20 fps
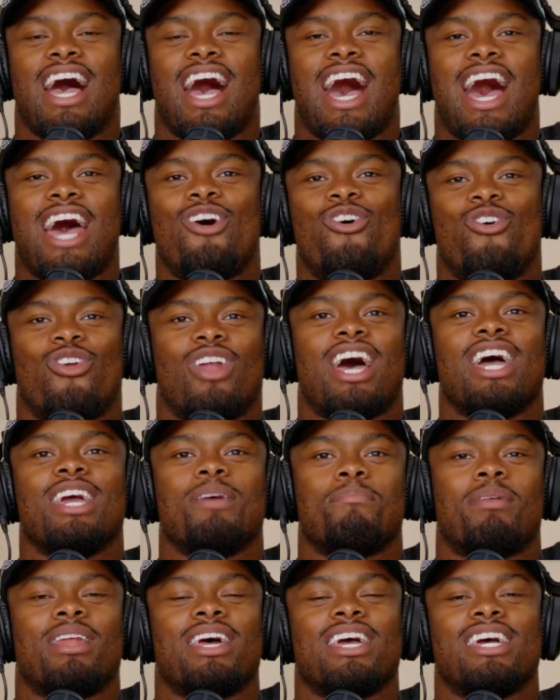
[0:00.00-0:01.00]
I don't
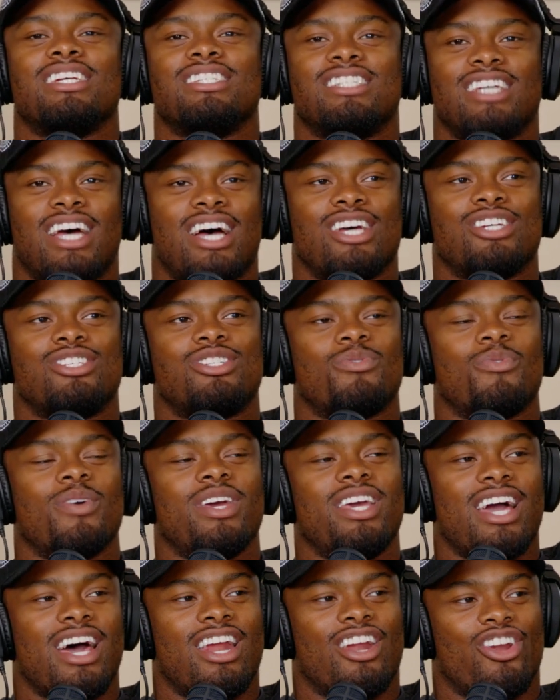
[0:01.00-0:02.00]
like playing Josh when
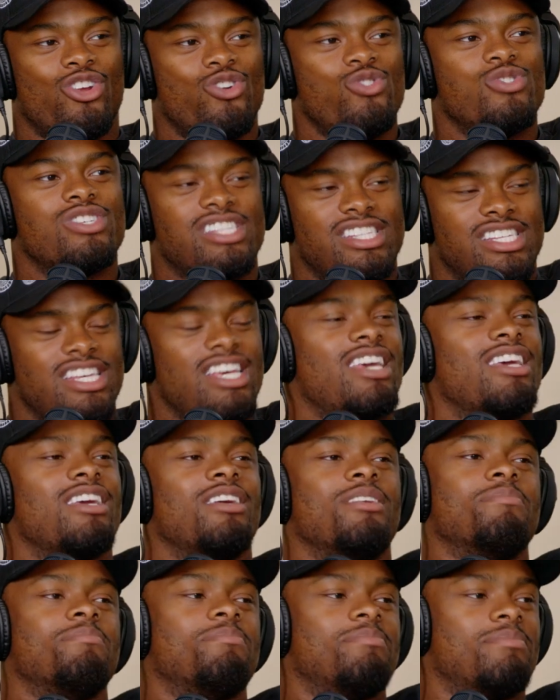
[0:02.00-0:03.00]
he got a losing team.